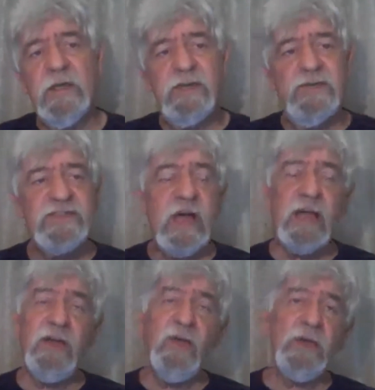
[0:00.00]
And you say, I
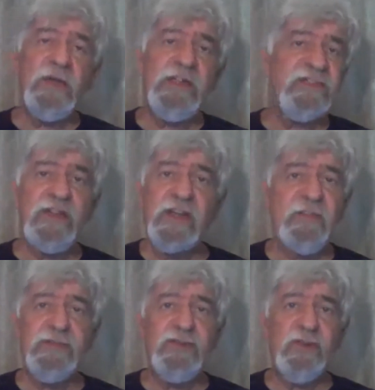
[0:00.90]
don't know what it is. You don't
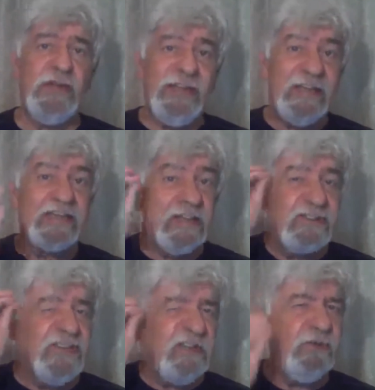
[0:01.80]
have to know. He's going to
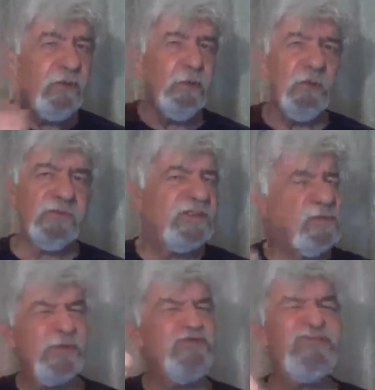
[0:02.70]
tell you because he
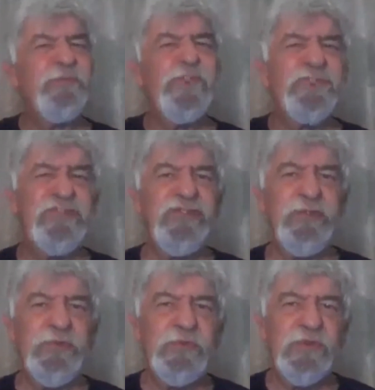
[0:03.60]
wants to speak to you.
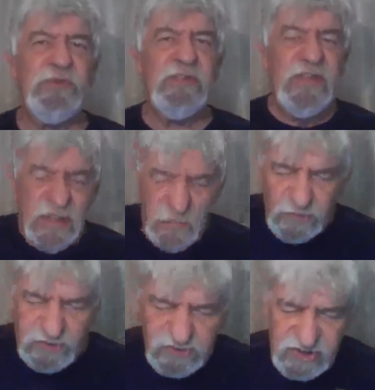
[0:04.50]
And he
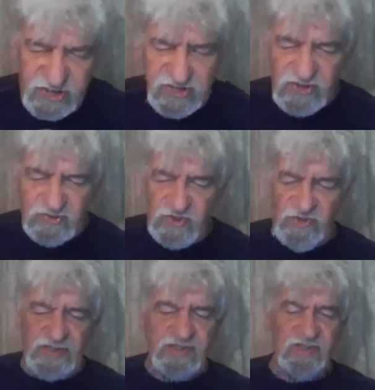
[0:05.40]
wants to change your
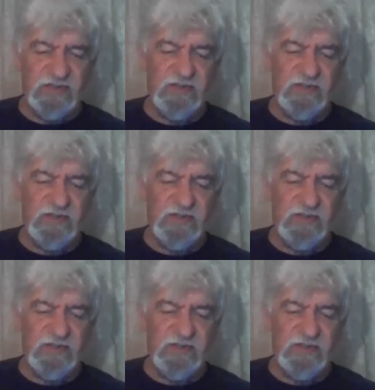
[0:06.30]
direction.